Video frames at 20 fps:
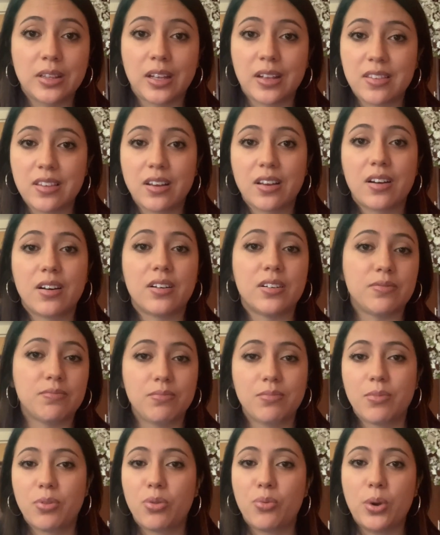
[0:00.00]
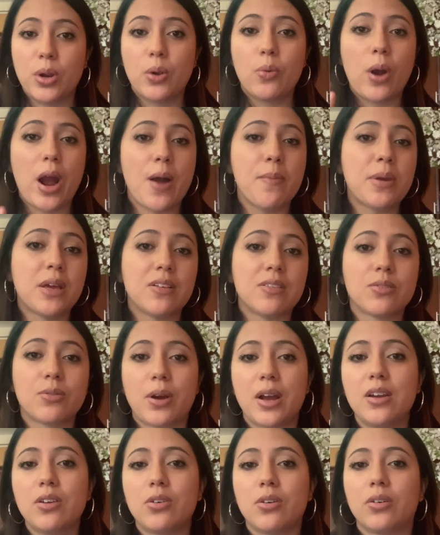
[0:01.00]
that's like a three whammies,
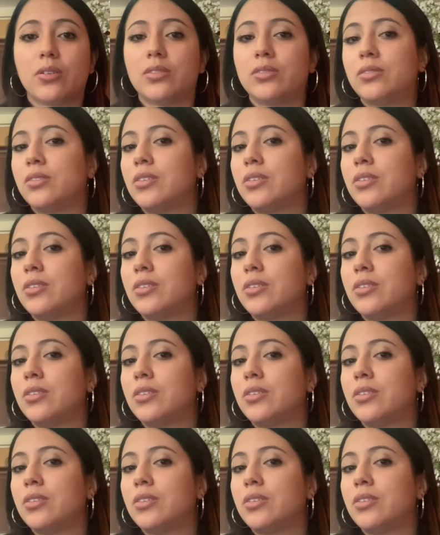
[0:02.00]
right? You're